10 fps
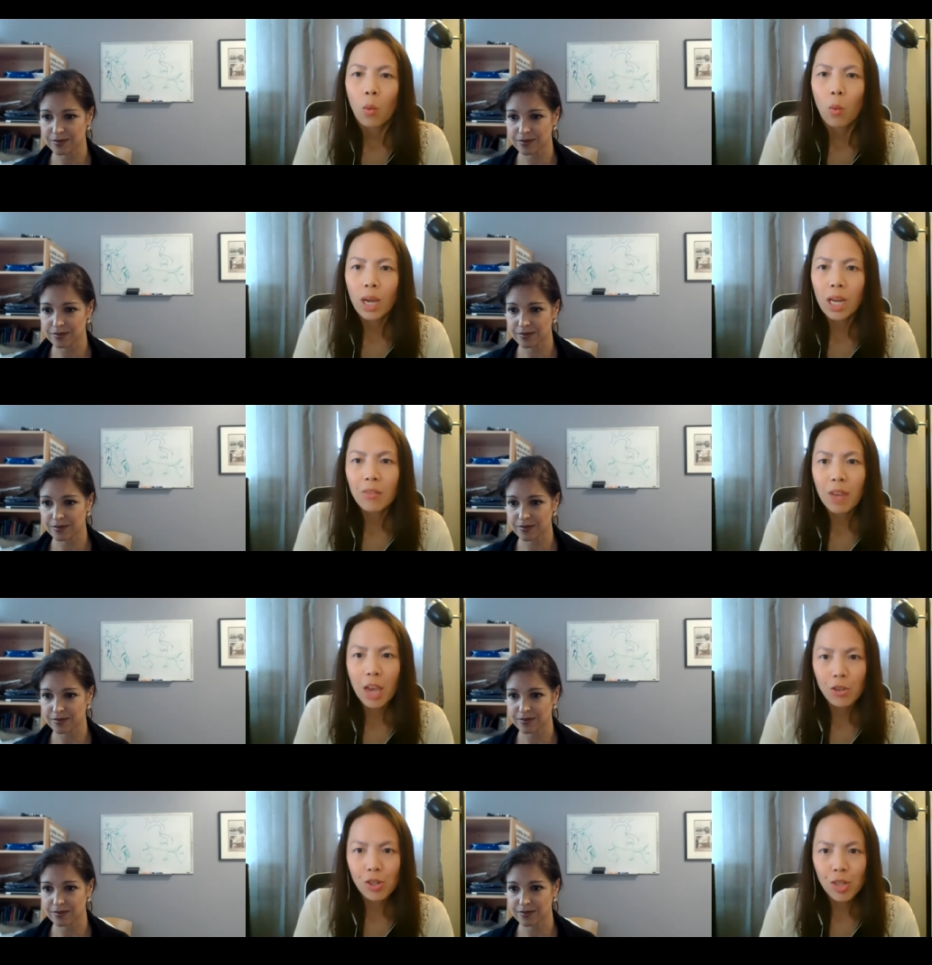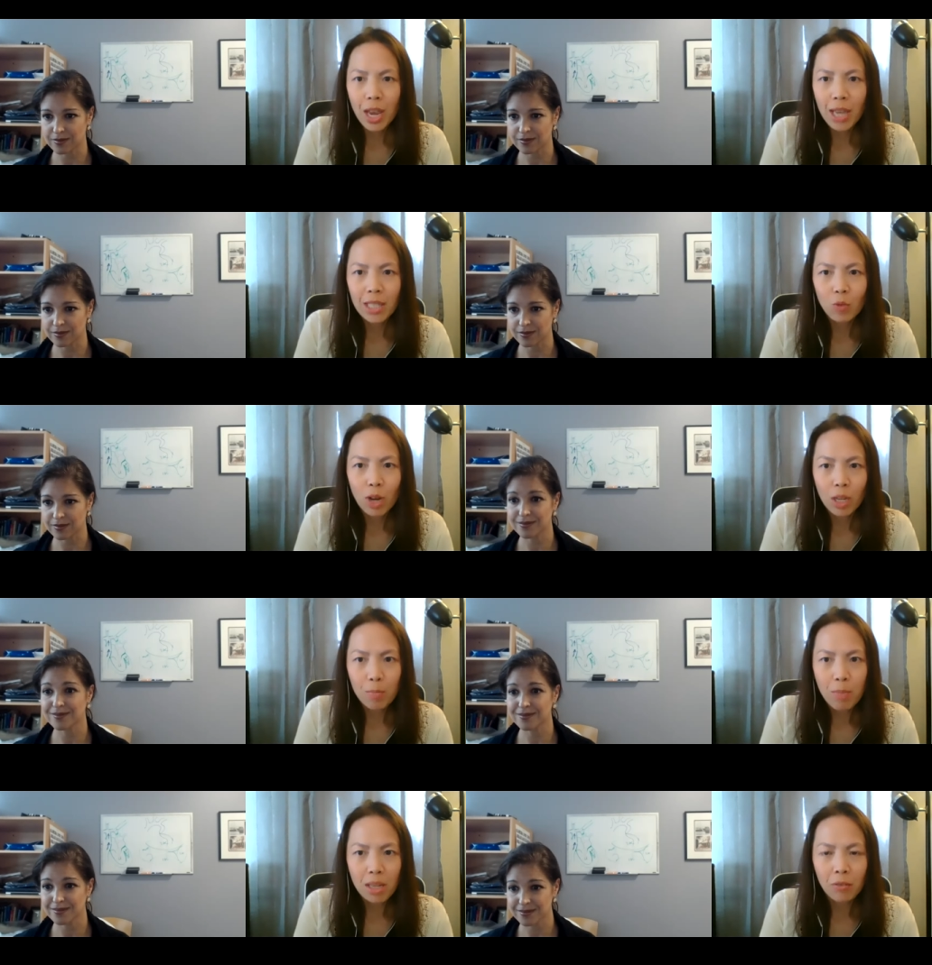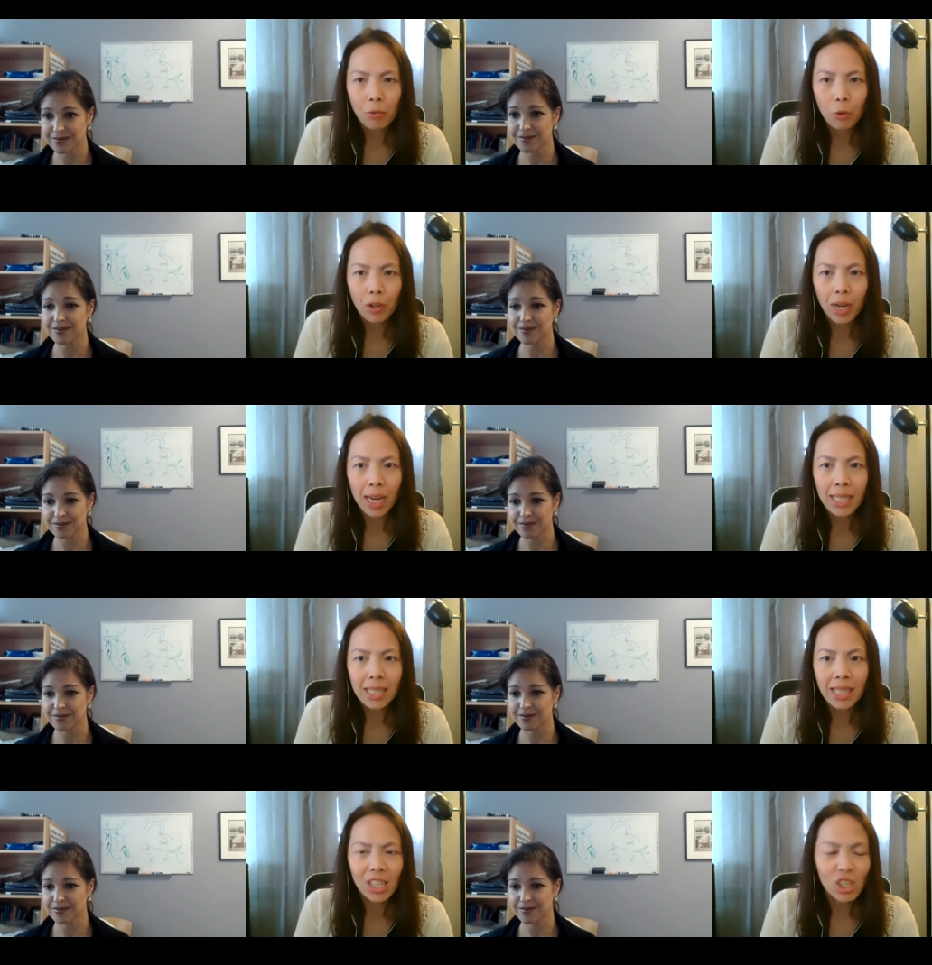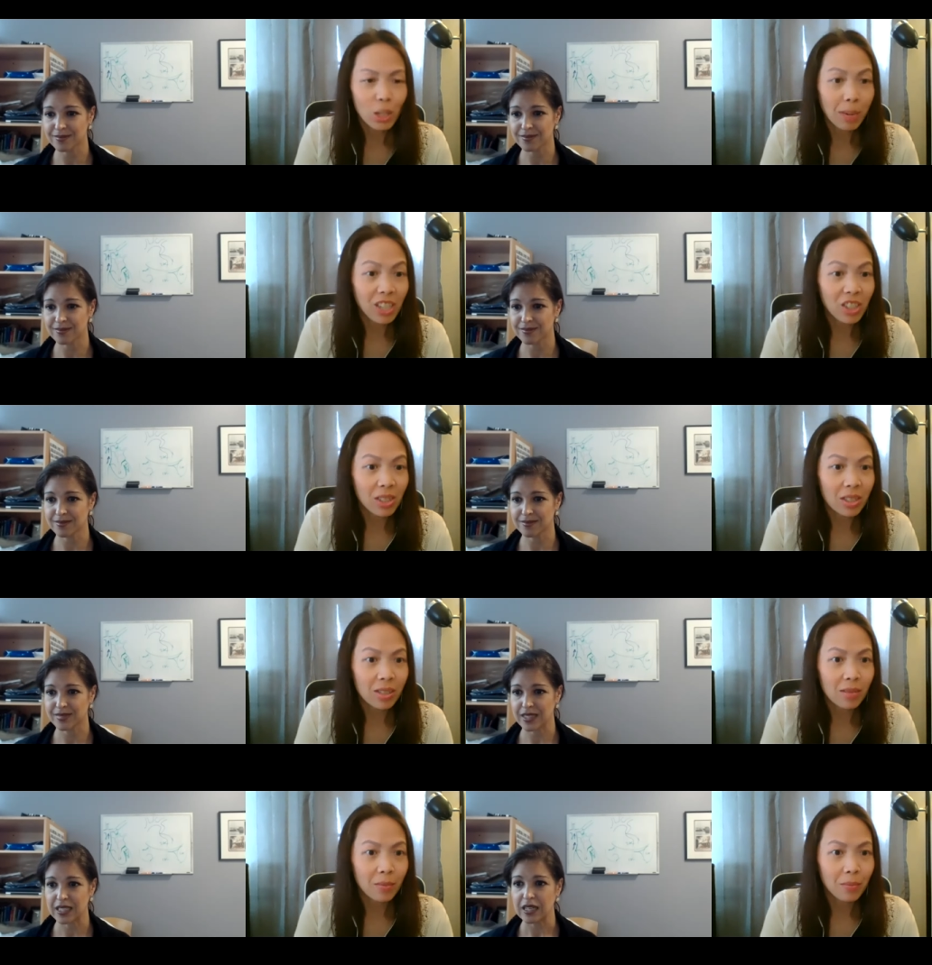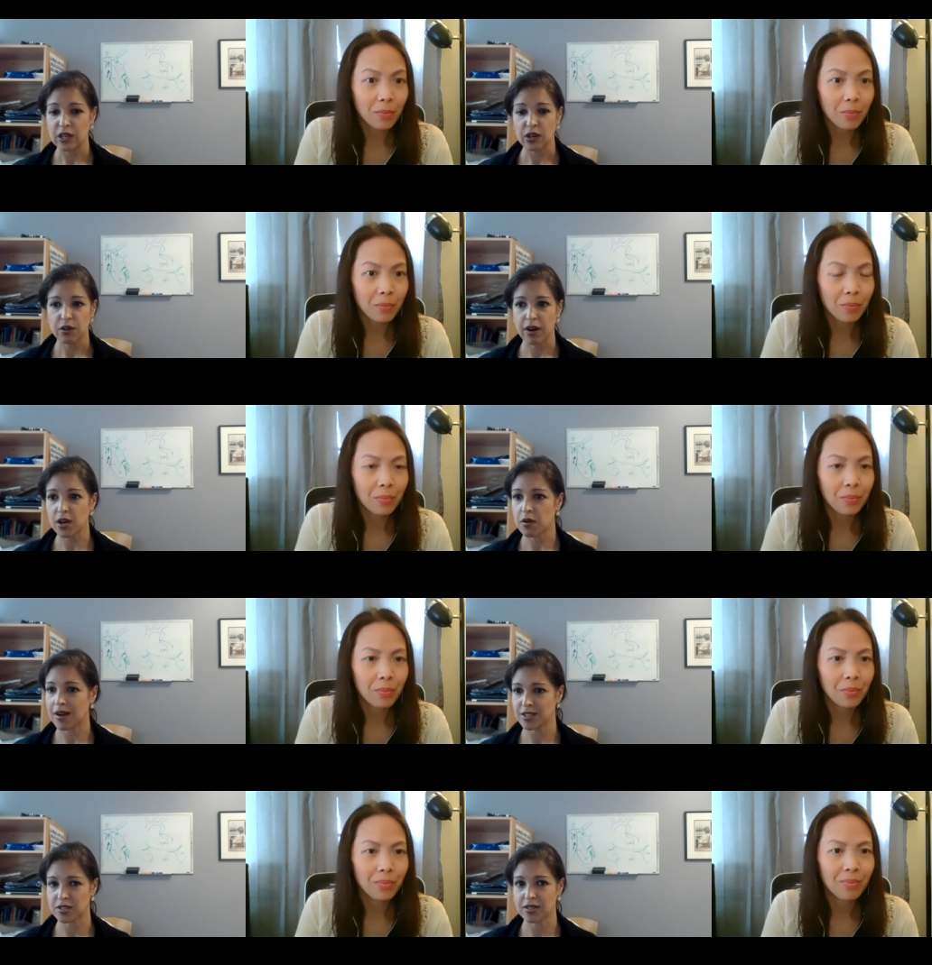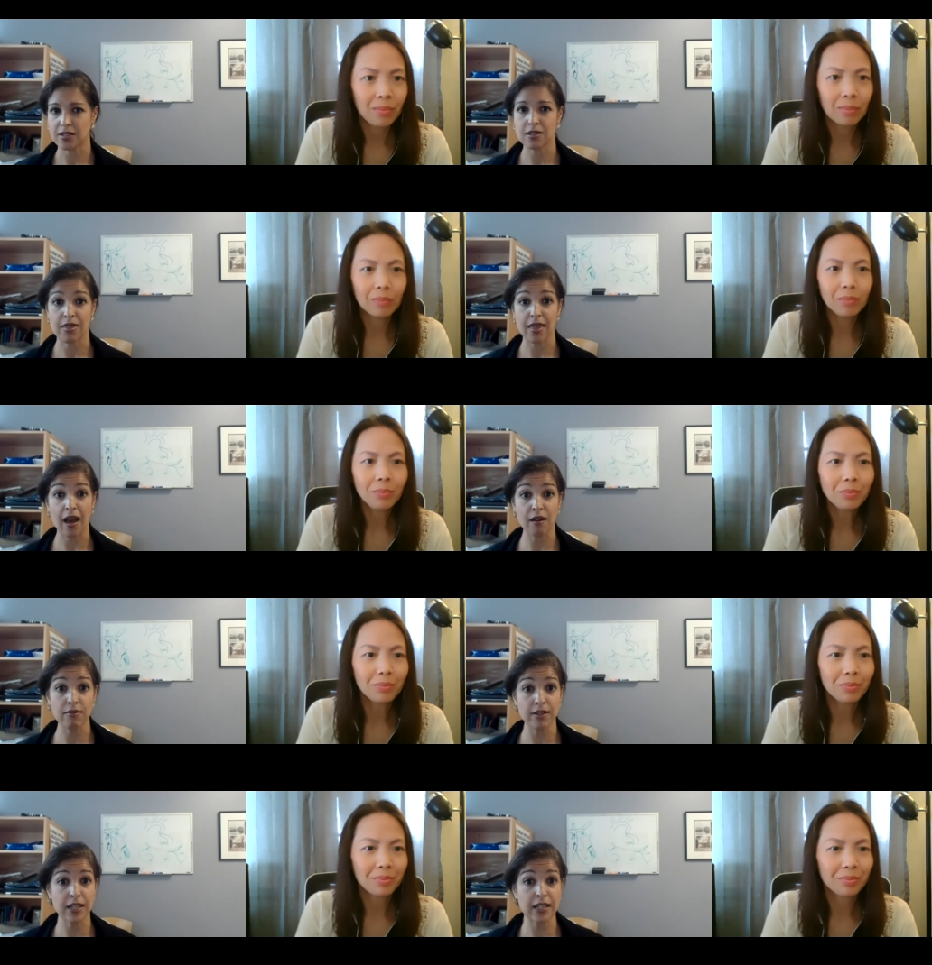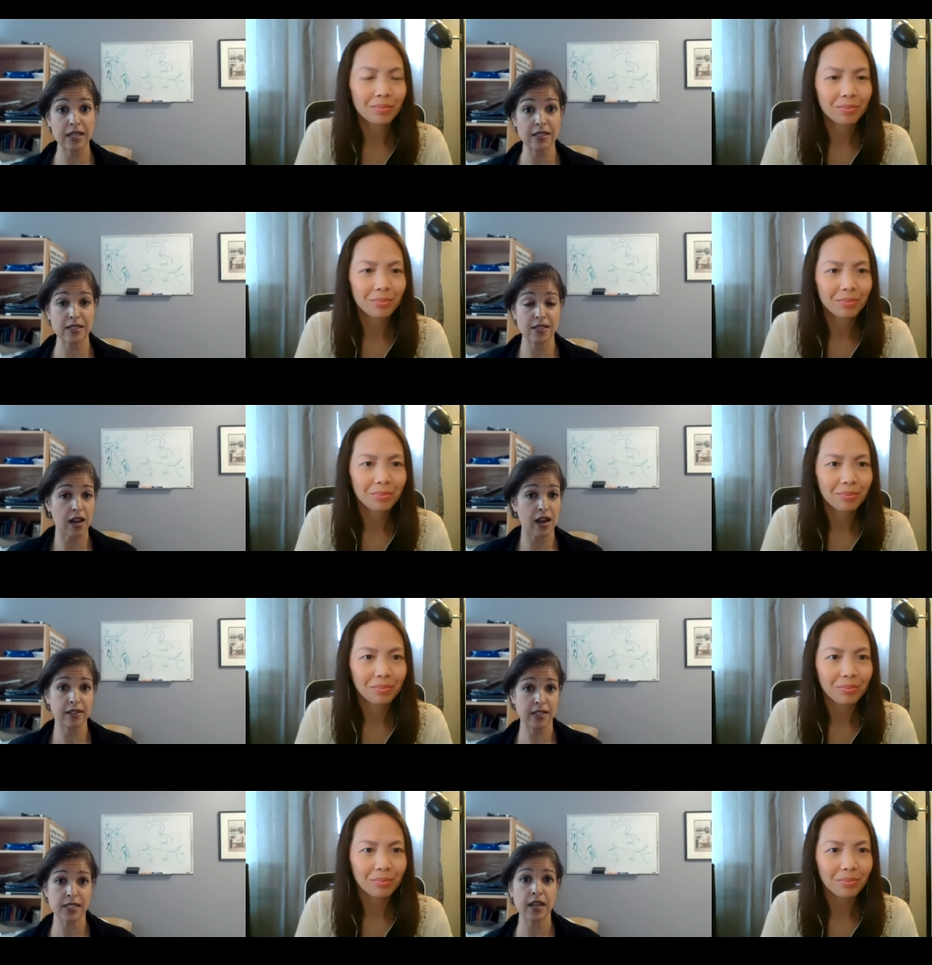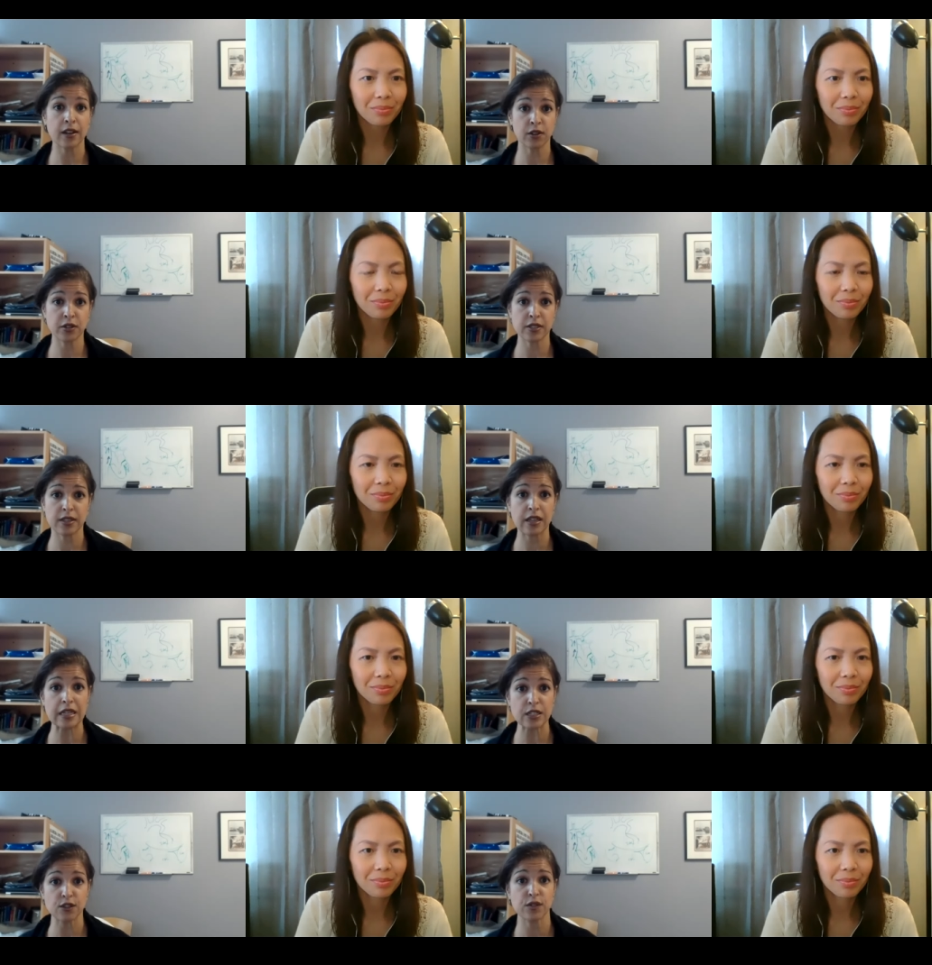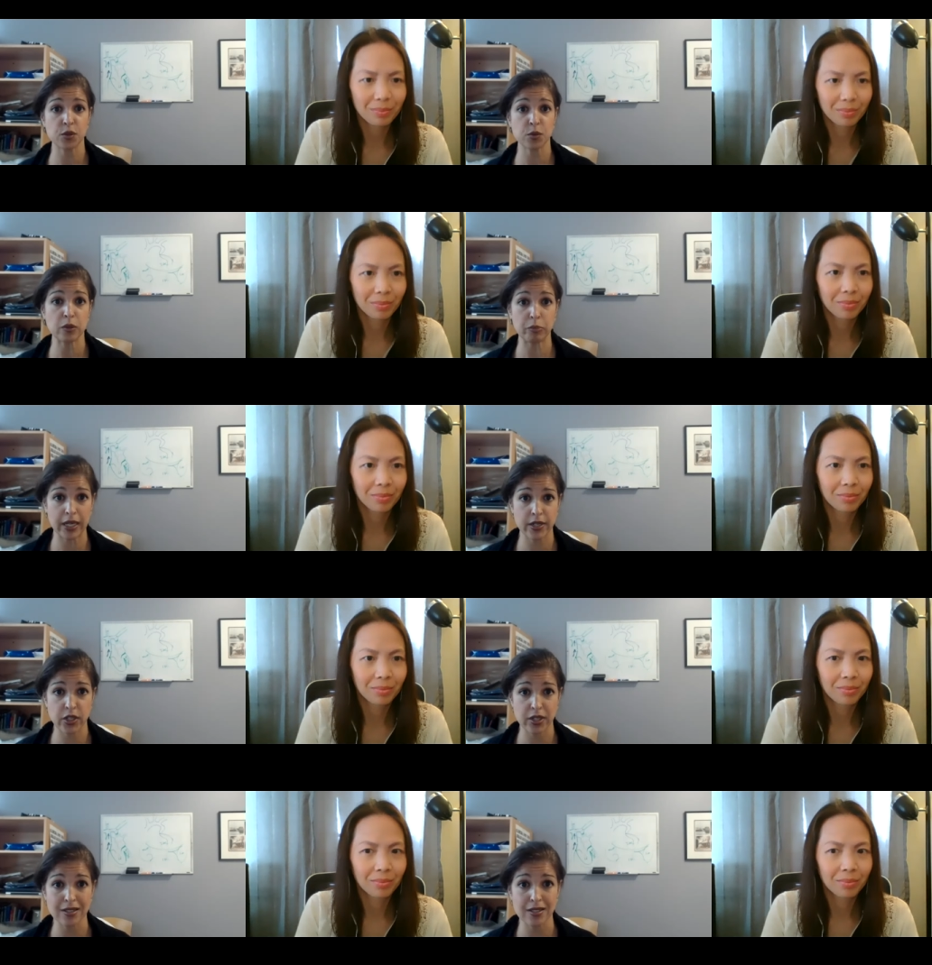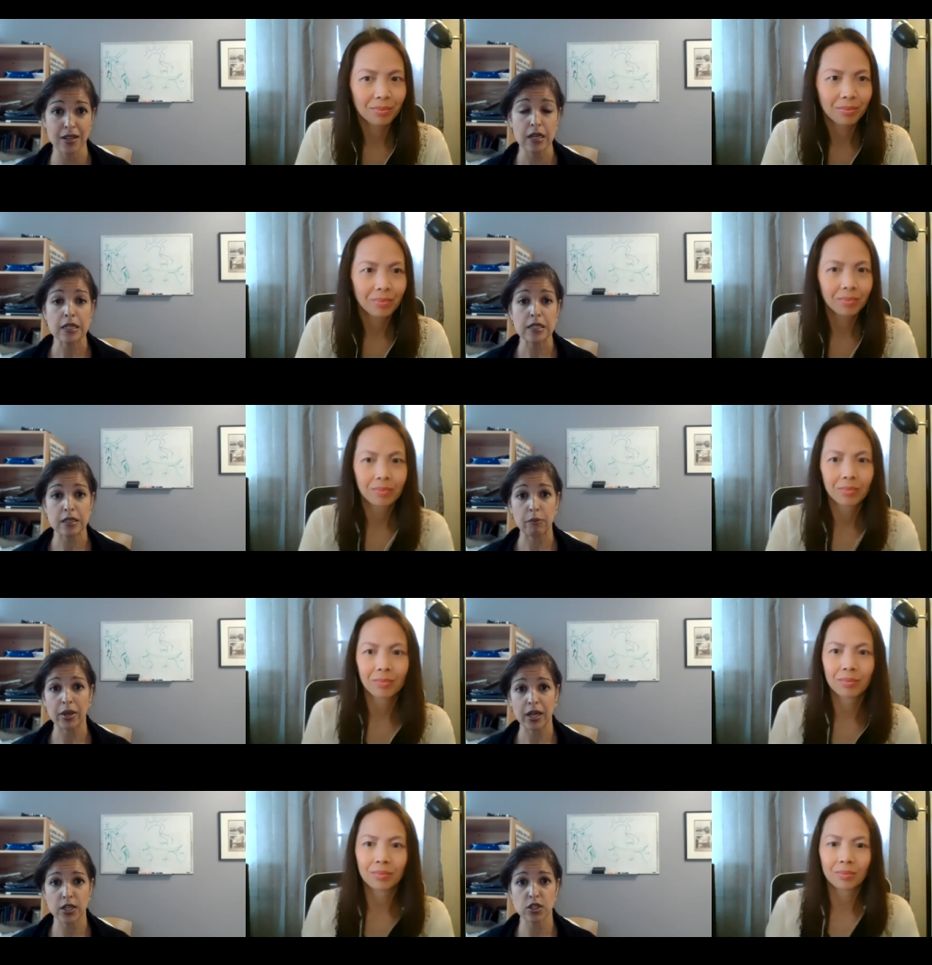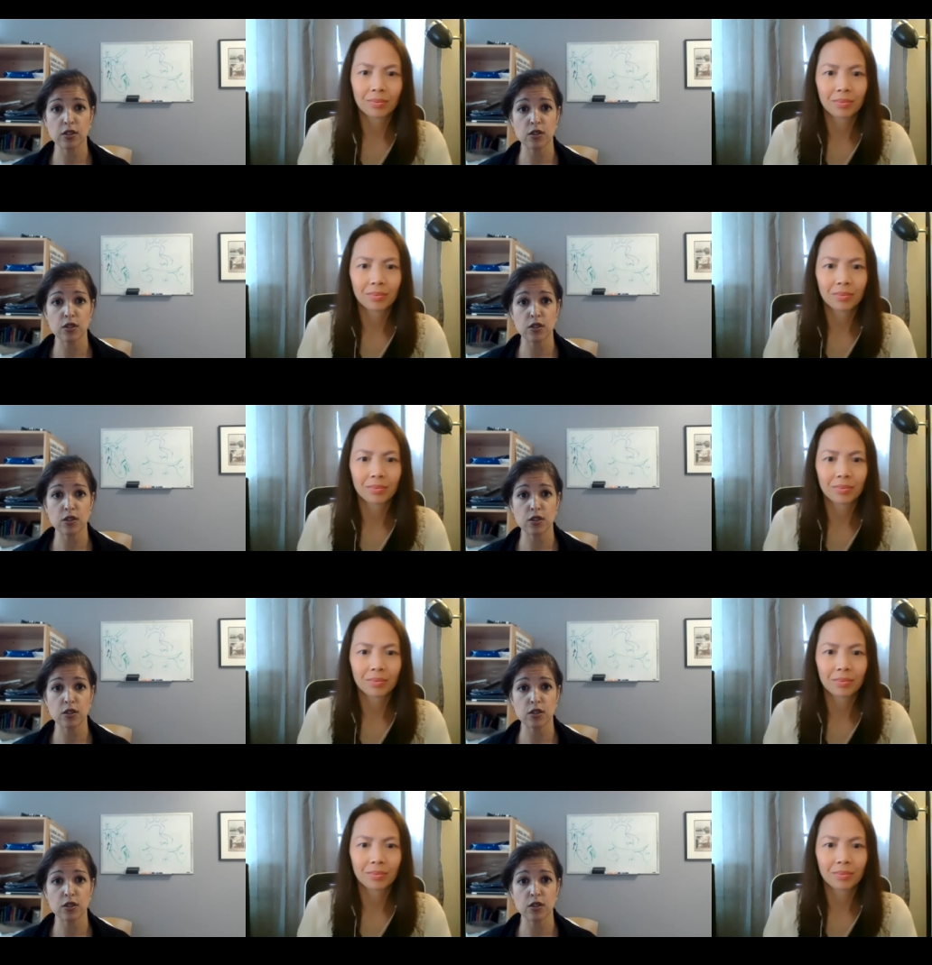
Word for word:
Speaker 1: what kind of exercise is recommended for ACHD patients?
Speaker 2: Great question. So that really is highly tailored to the individual patient. Some patients